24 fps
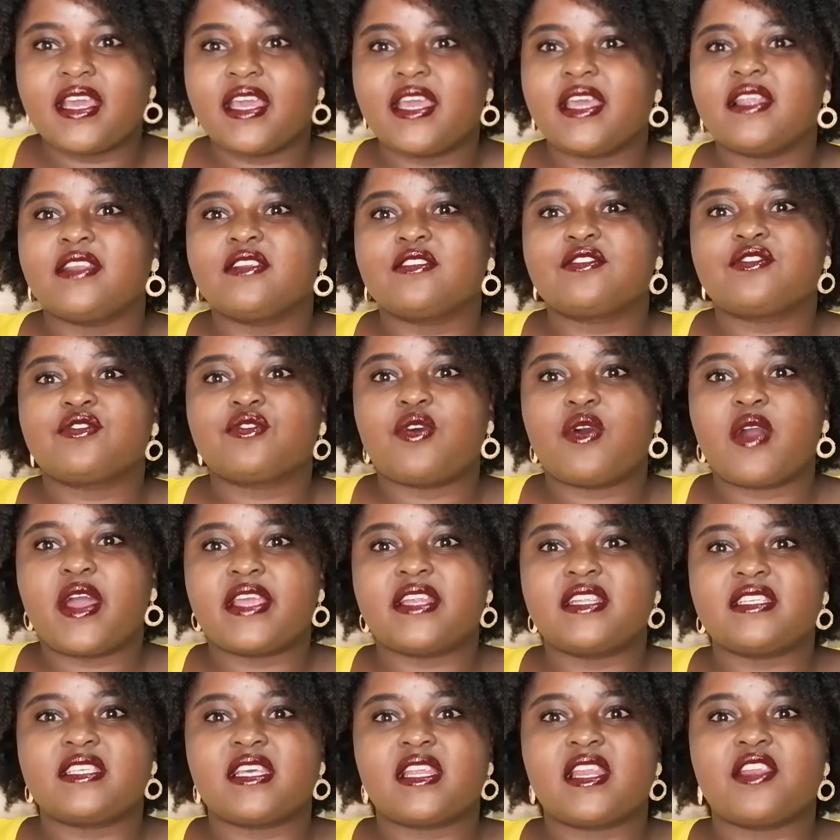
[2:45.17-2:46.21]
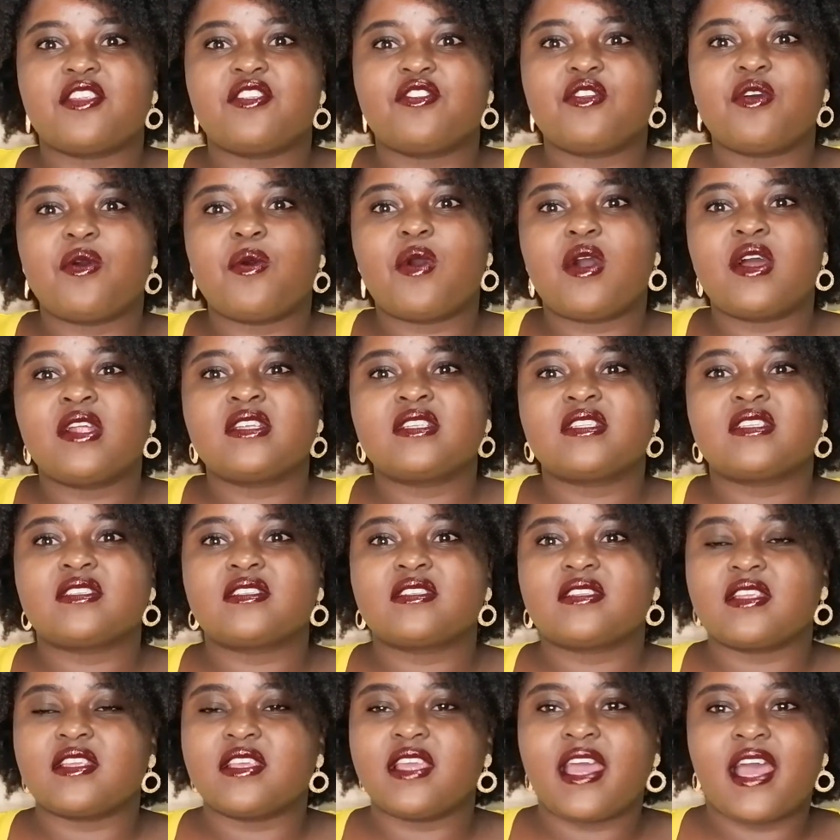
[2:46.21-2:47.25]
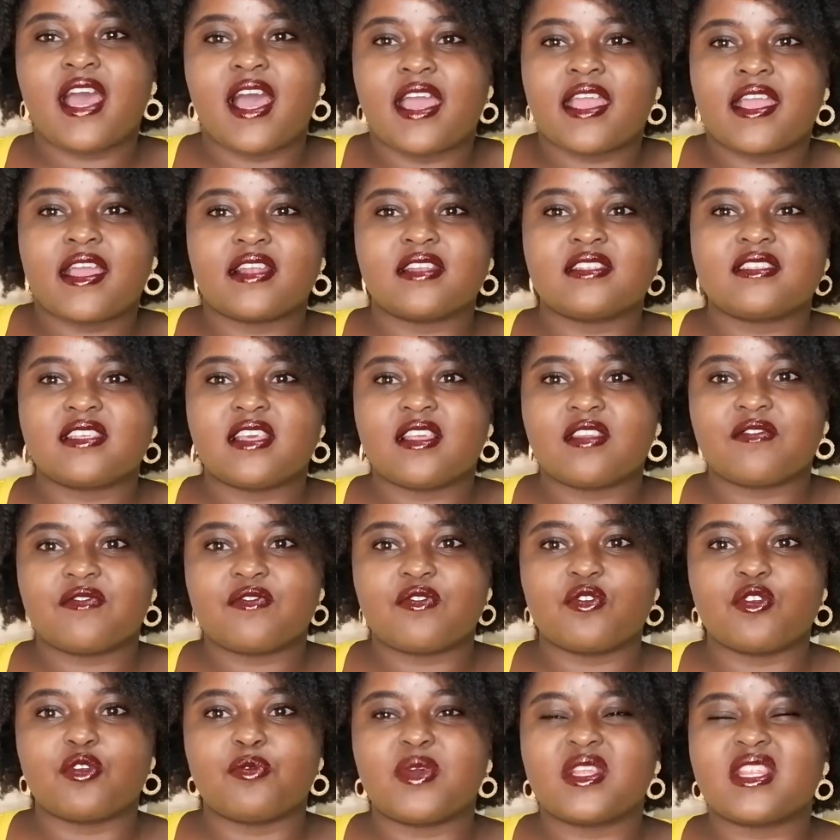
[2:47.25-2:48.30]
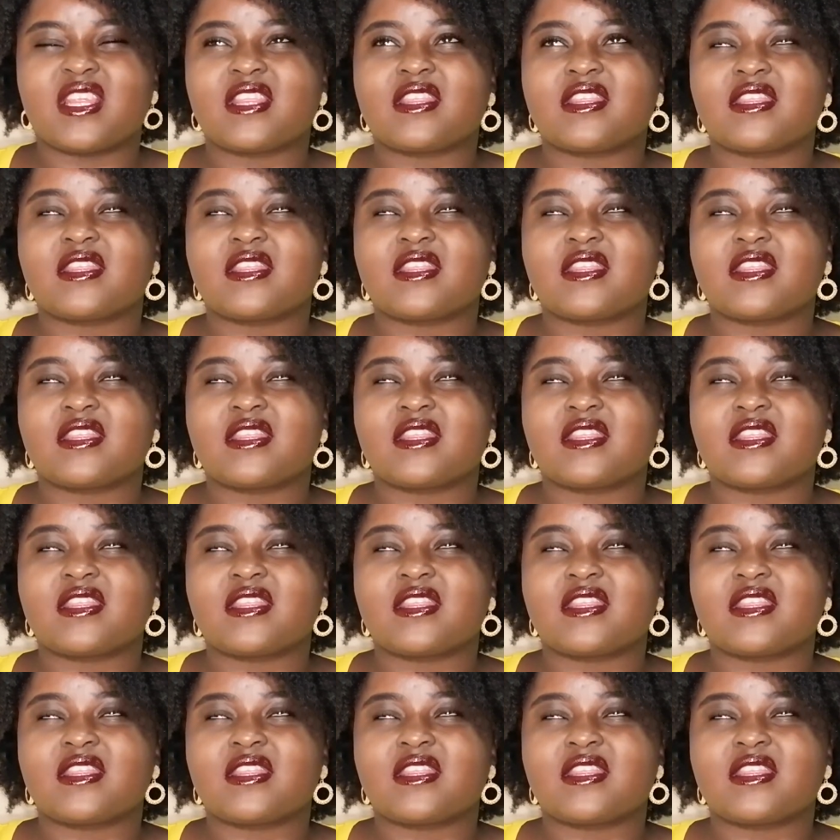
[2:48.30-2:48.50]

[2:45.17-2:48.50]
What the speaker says: And so I decided, you know what, yeah, I can sell food, but